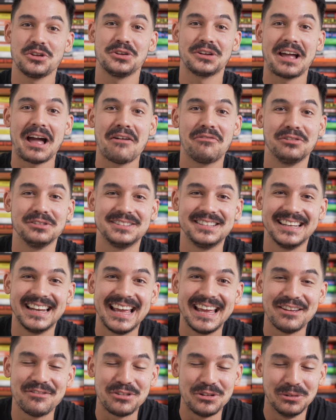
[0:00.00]
all I got for
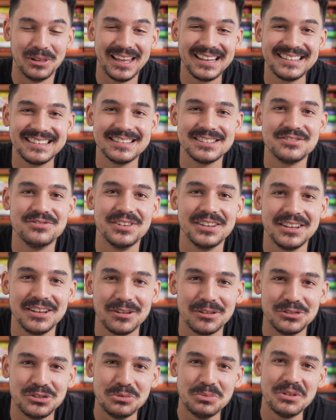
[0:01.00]
today. If you like this
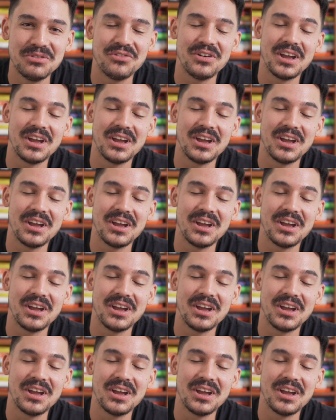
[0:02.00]
video, do me a